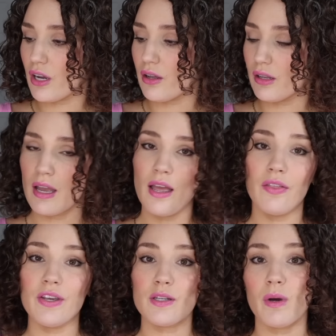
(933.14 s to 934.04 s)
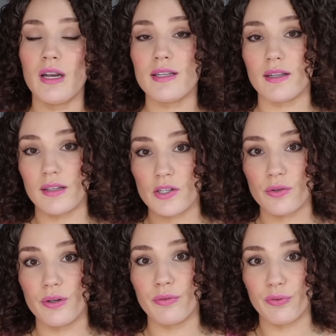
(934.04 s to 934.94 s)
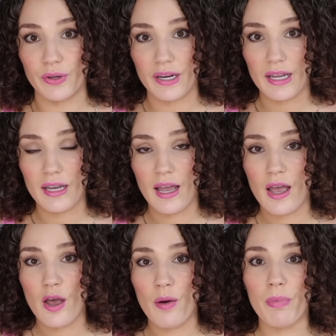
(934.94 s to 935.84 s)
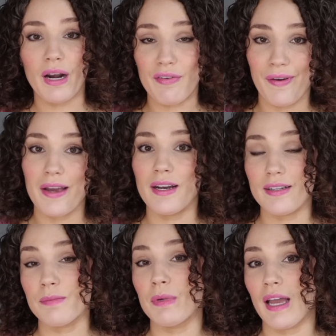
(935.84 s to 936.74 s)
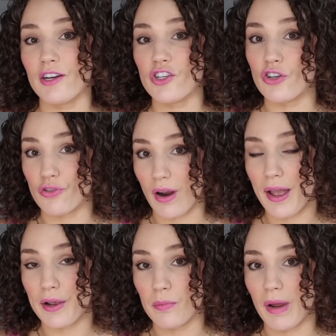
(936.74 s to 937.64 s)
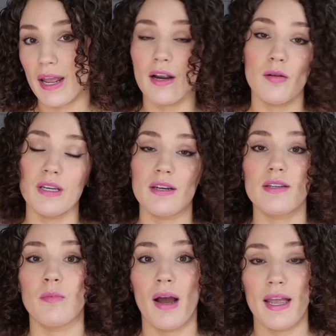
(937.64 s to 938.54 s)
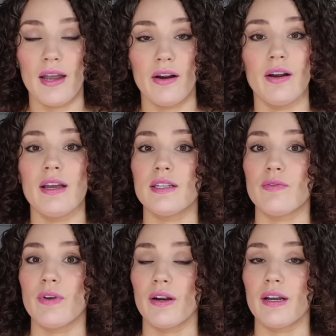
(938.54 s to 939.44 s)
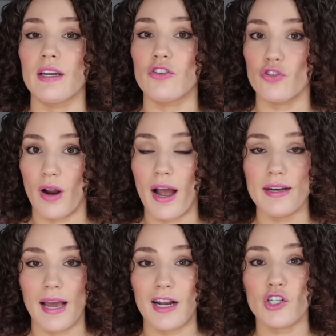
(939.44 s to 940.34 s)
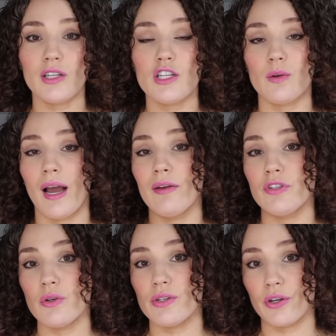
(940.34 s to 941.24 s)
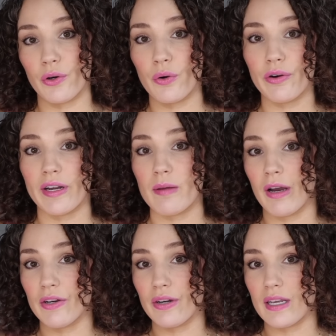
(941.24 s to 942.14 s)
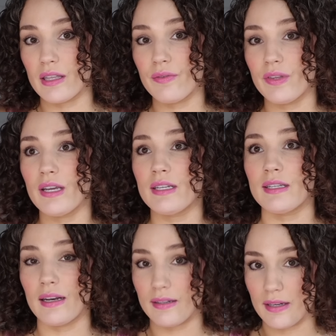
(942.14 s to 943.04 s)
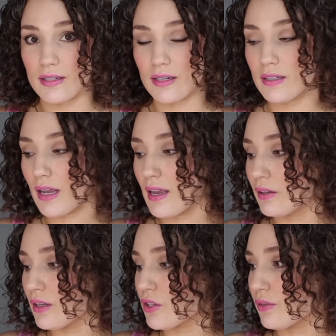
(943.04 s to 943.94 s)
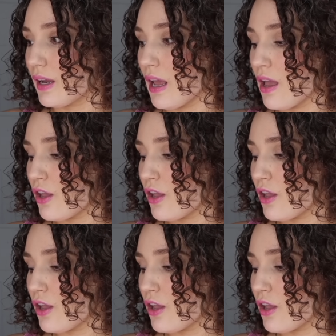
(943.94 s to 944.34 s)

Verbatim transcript: Gel, this one is glycerin free but I find it to be actually drying on my hair because my hair is very dry naturally. So I have to use a curl cream underneath of this that does contain glycerin.